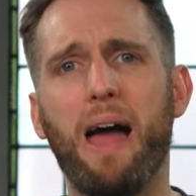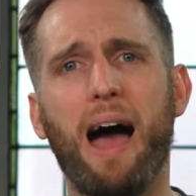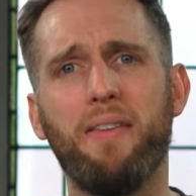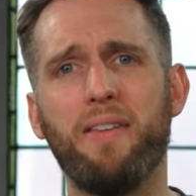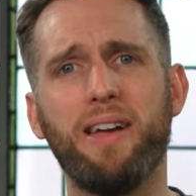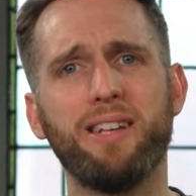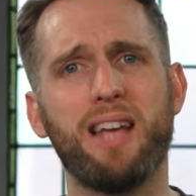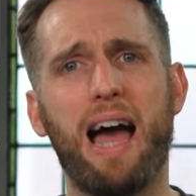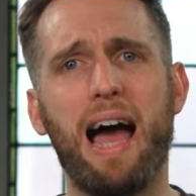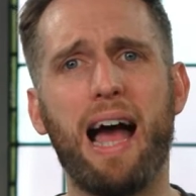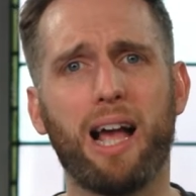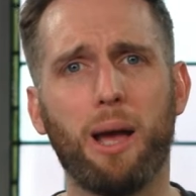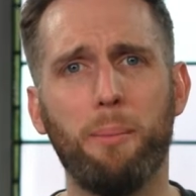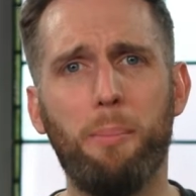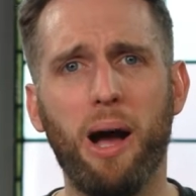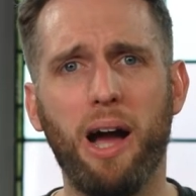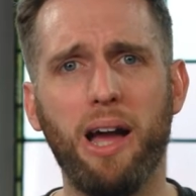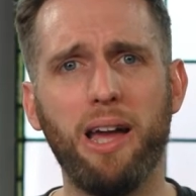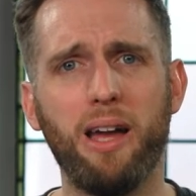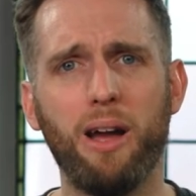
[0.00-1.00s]
And there's
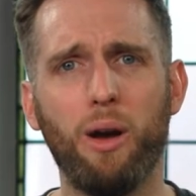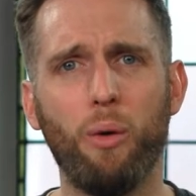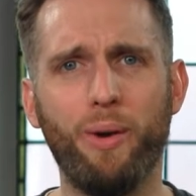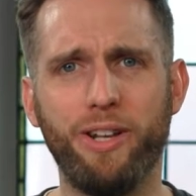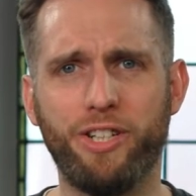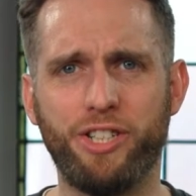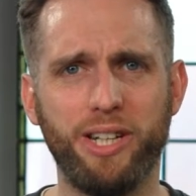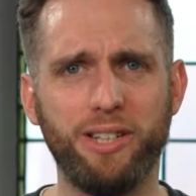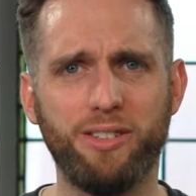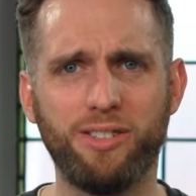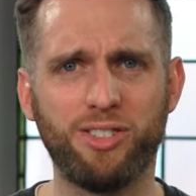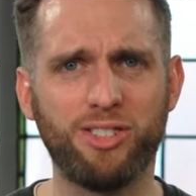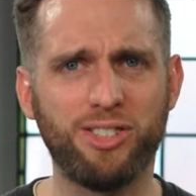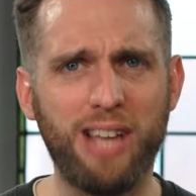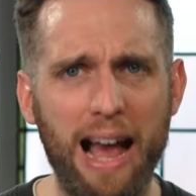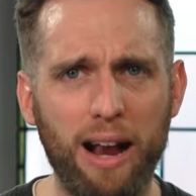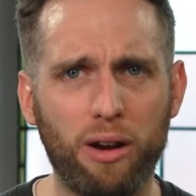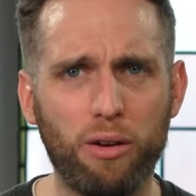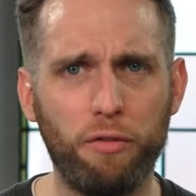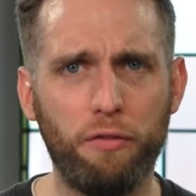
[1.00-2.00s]
agape, which is
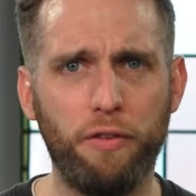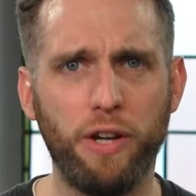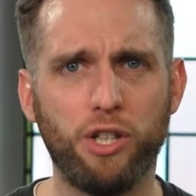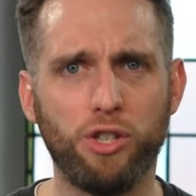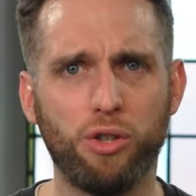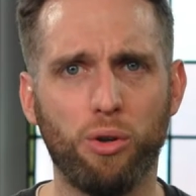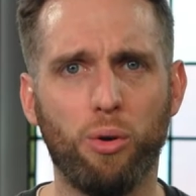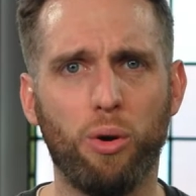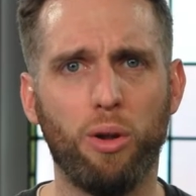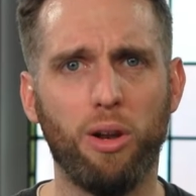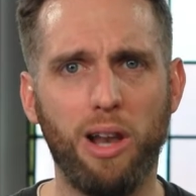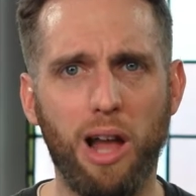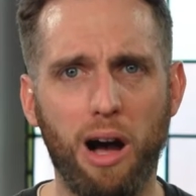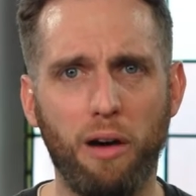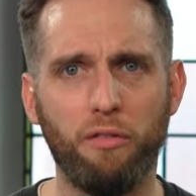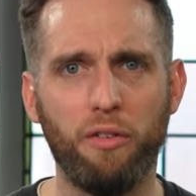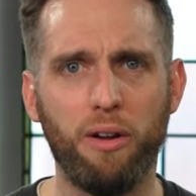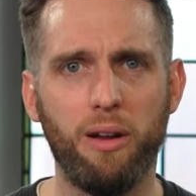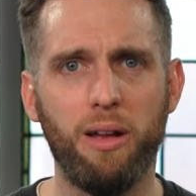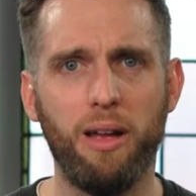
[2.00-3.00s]
sacrificial
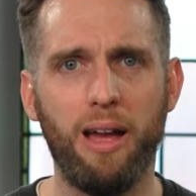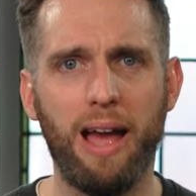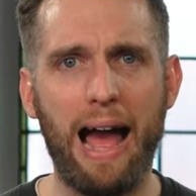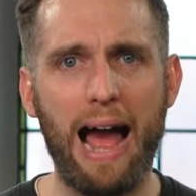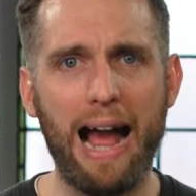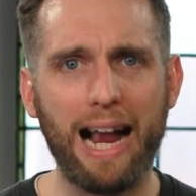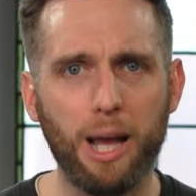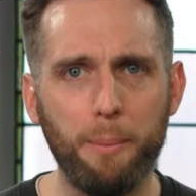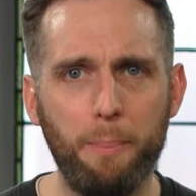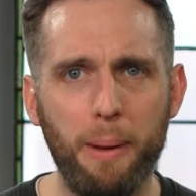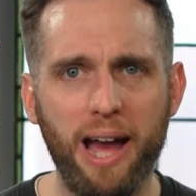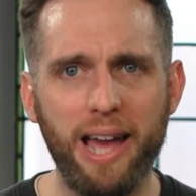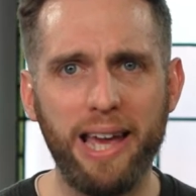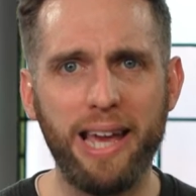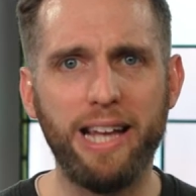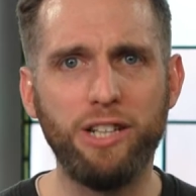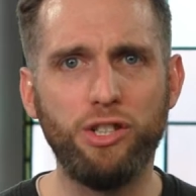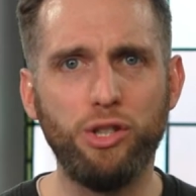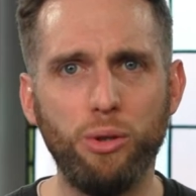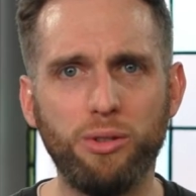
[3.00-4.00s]
love.
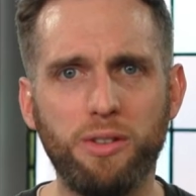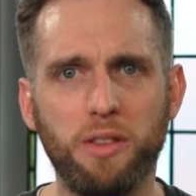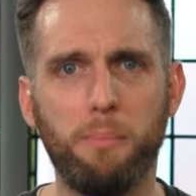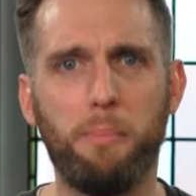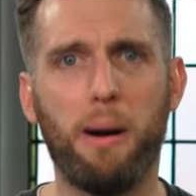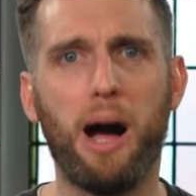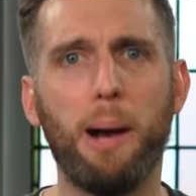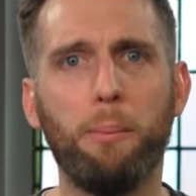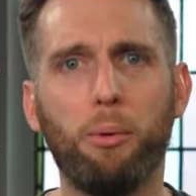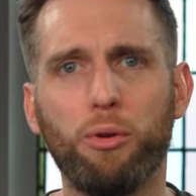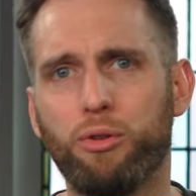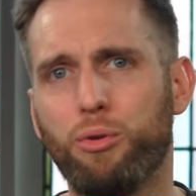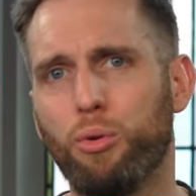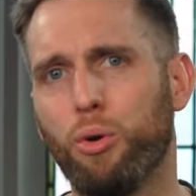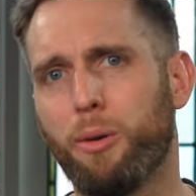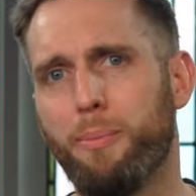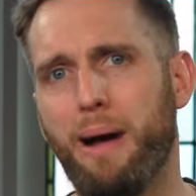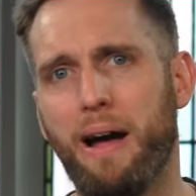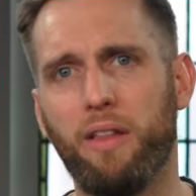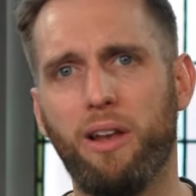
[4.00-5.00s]
Agape is used in the Bible to
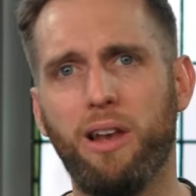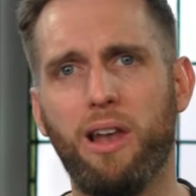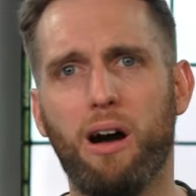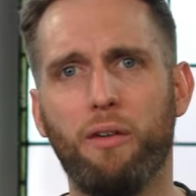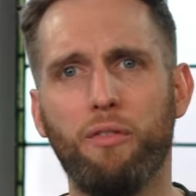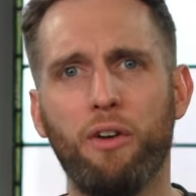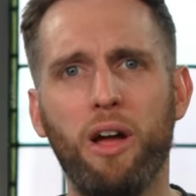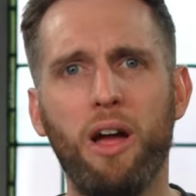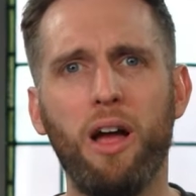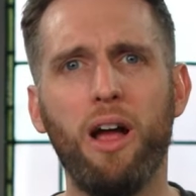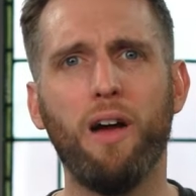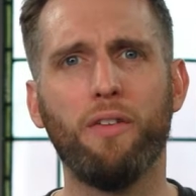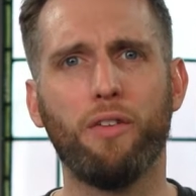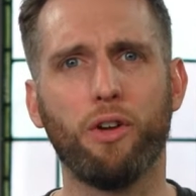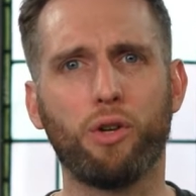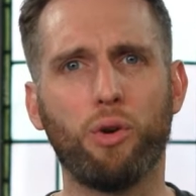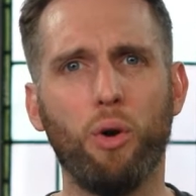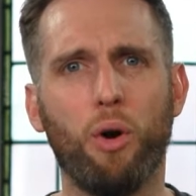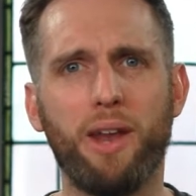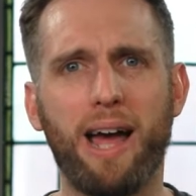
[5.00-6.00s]
talk about the love
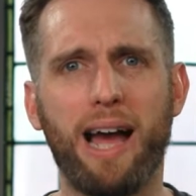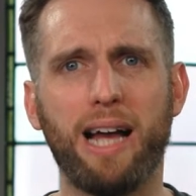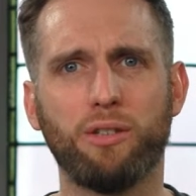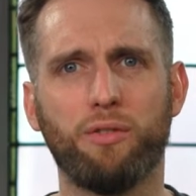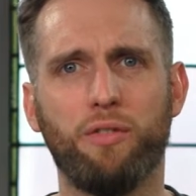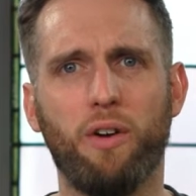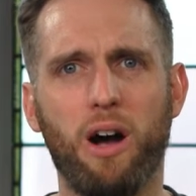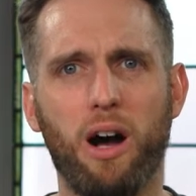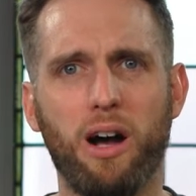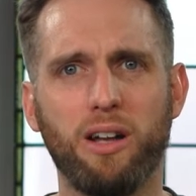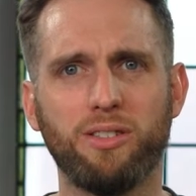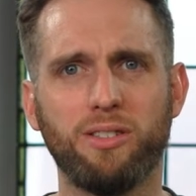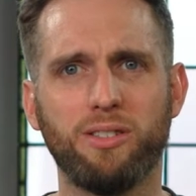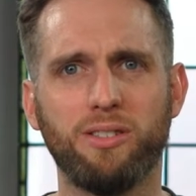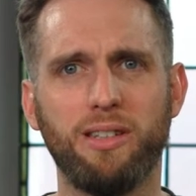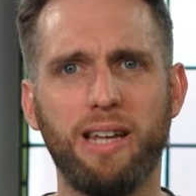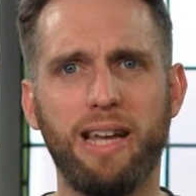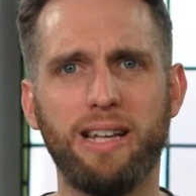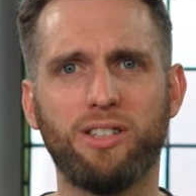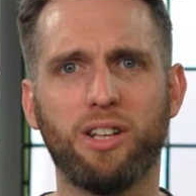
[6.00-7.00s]
that God has for
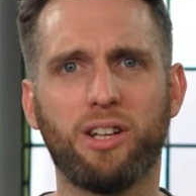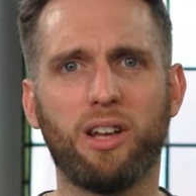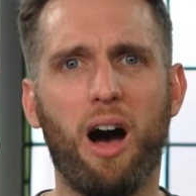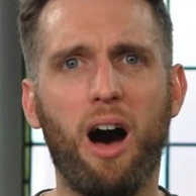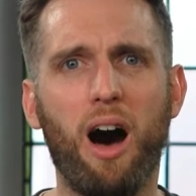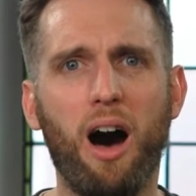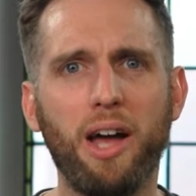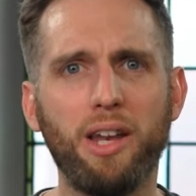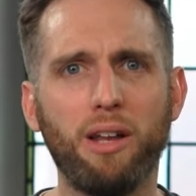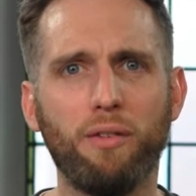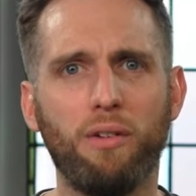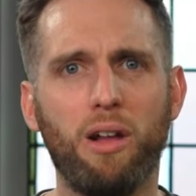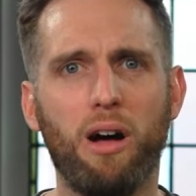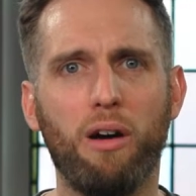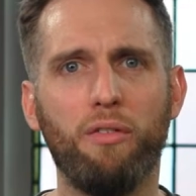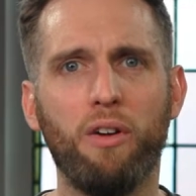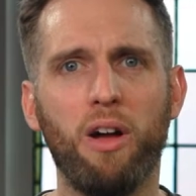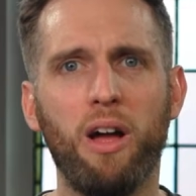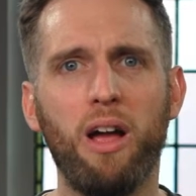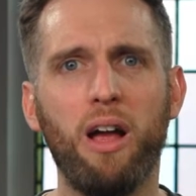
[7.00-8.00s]
us. It's the kind of
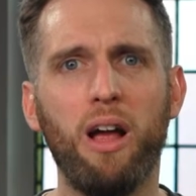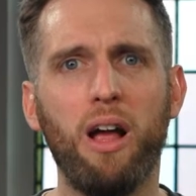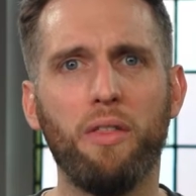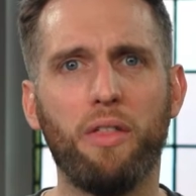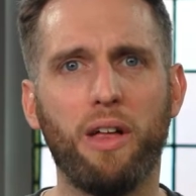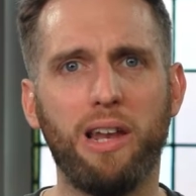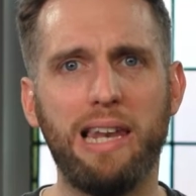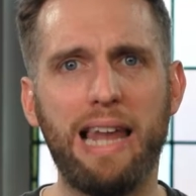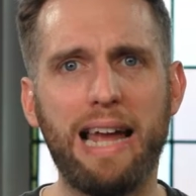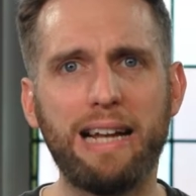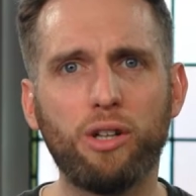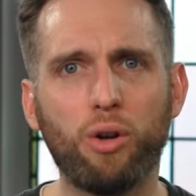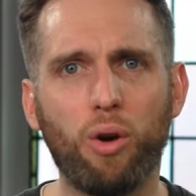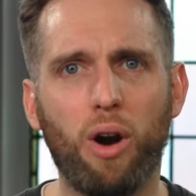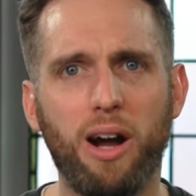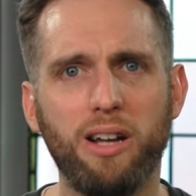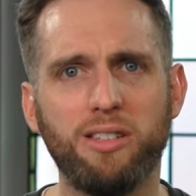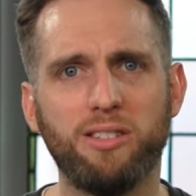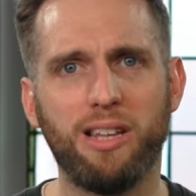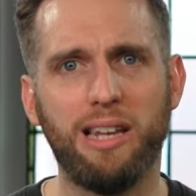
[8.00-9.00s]
love that led
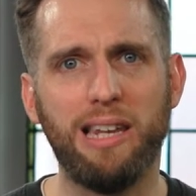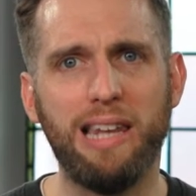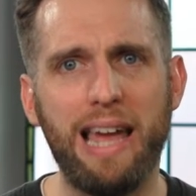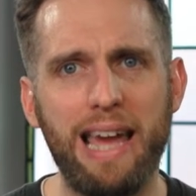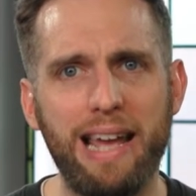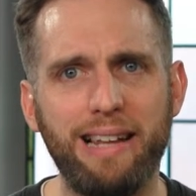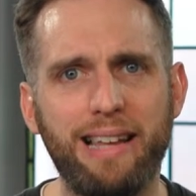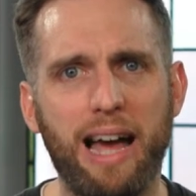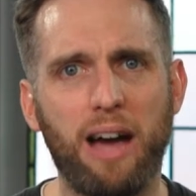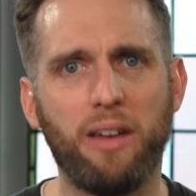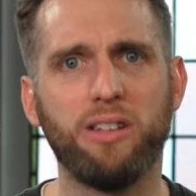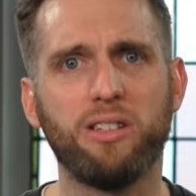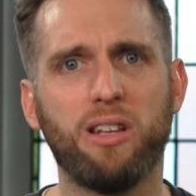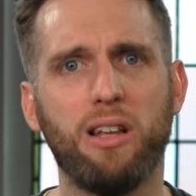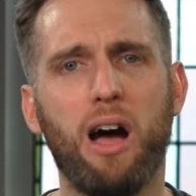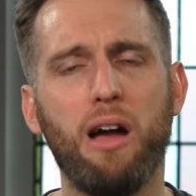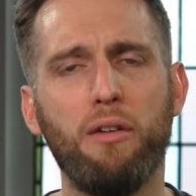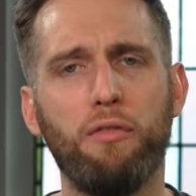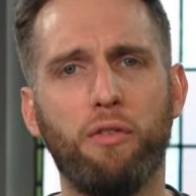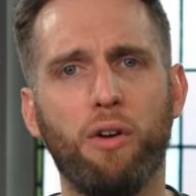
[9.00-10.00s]
Christ to lay down his
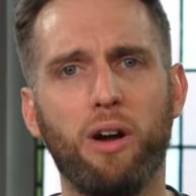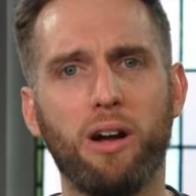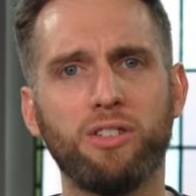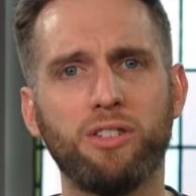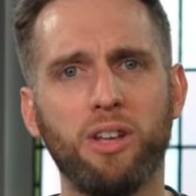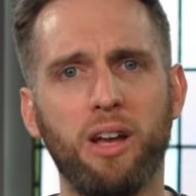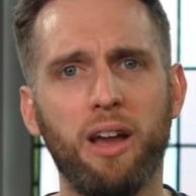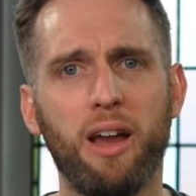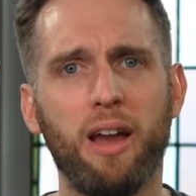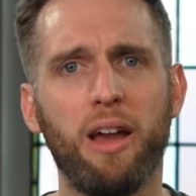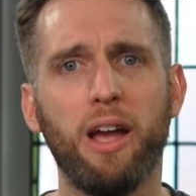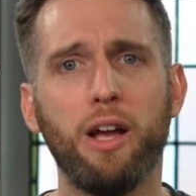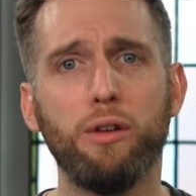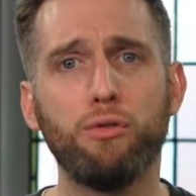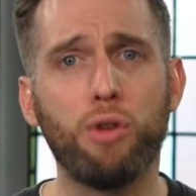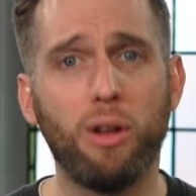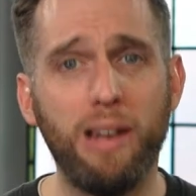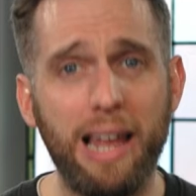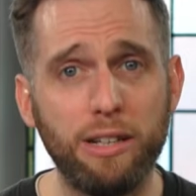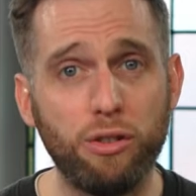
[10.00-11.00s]
life for us.
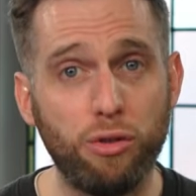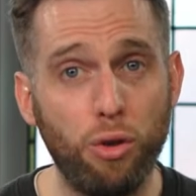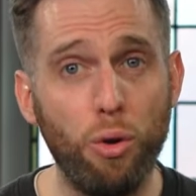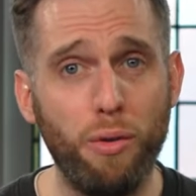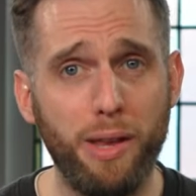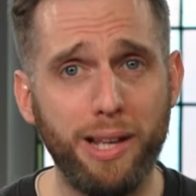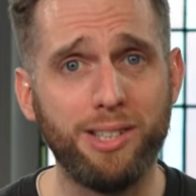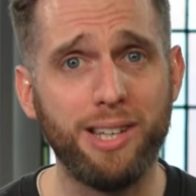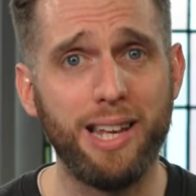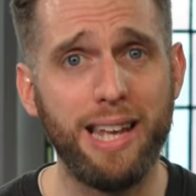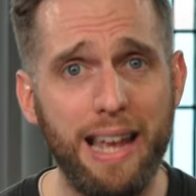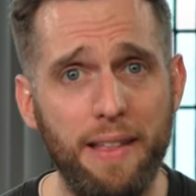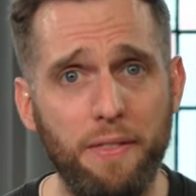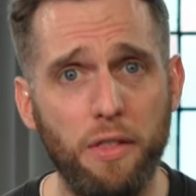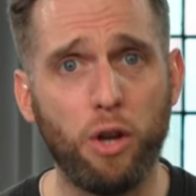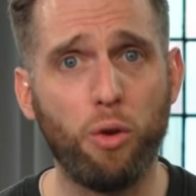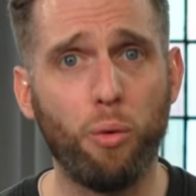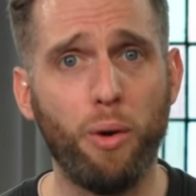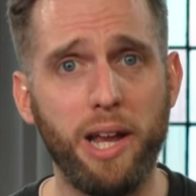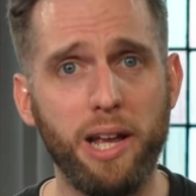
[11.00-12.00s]
So let's do this in
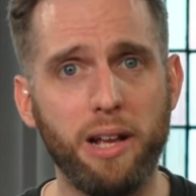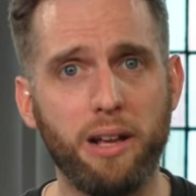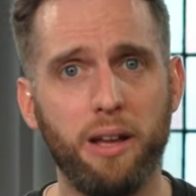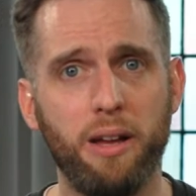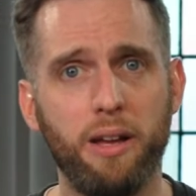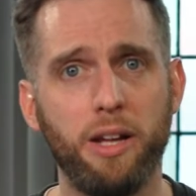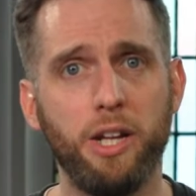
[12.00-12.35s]
the Greek.